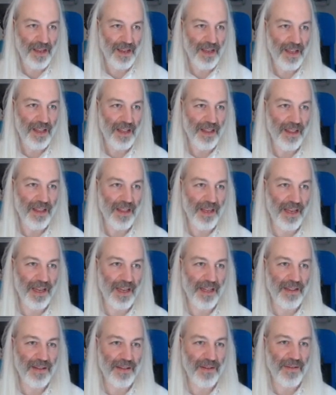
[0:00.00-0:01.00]

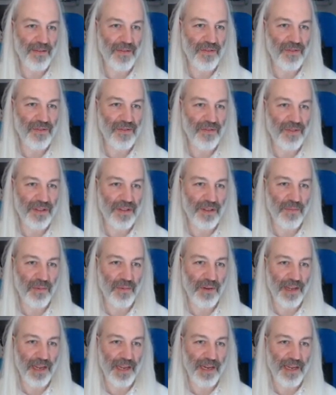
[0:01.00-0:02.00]
Then using the
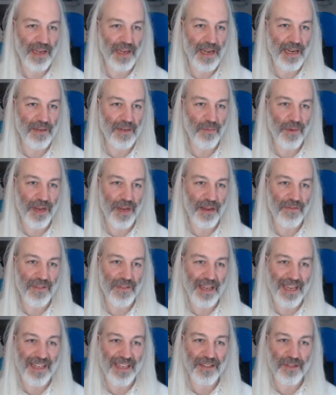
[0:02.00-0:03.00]
Boolean again, we have the
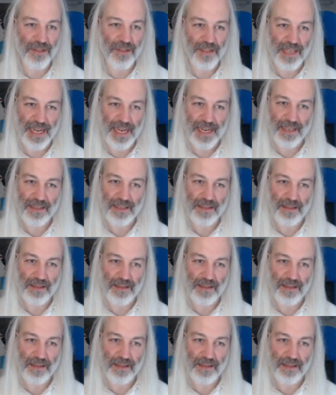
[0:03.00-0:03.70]
intersect.